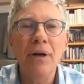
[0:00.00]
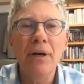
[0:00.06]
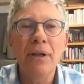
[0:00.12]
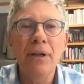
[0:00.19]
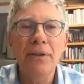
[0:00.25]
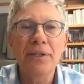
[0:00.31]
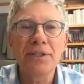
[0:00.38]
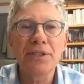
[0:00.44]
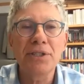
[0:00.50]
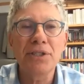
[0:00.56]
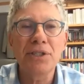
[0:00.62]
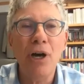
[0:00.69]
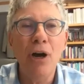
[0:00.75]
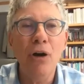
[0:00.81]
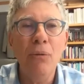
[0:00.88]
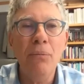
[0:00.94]
the
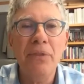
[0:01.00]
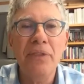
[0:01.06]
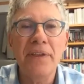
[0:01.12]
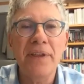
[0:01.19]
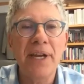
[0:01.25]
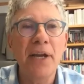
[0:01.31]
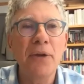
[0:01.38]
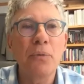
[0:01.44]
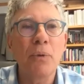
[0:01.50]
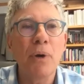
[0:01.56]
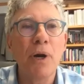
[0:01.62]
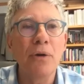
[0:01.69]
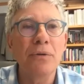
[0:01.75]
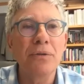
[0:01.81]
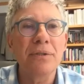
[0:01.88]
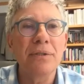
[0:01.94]
psalm that I
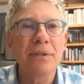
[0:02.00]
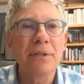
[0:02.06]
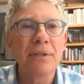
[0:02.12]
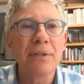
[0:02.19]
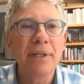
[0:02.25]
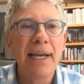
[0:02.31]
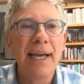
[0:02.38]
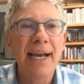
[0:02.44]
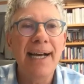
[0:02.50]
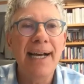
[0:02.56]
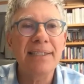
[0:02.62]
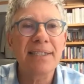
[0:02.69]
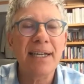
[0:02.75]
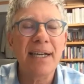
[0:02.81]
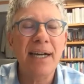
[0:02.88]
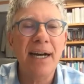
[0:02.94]
wrote has
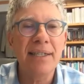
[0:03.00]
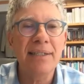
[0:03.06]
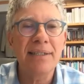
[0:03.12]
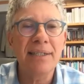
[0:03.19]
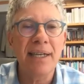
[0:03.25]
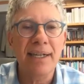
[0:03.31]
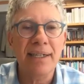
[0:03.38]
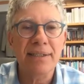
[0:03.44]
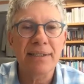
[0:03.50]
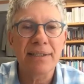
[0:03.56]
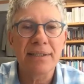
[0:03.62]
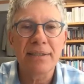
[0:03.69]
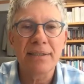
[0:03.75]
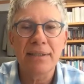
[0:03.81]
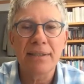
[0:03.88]
a context.